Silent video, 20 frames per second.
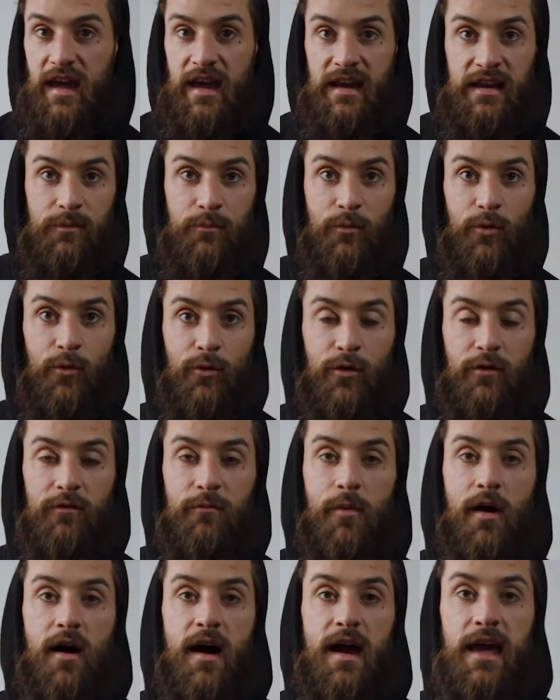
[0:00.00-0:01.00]
any more
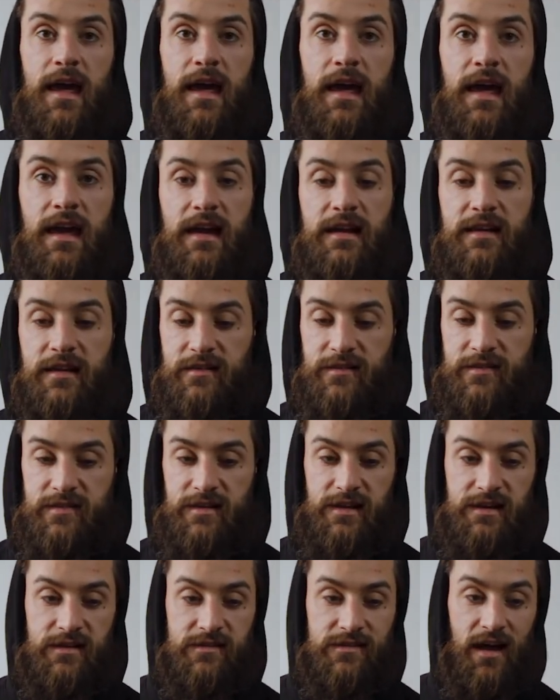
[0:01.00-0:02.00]
of my
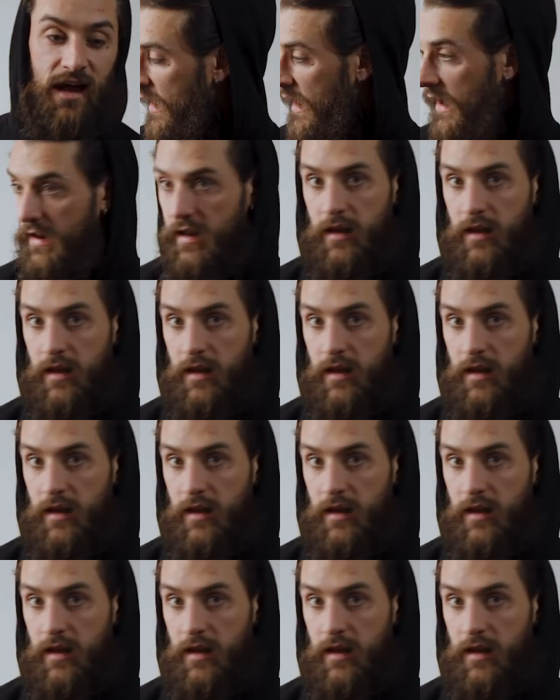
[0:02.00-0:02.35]
EDCs.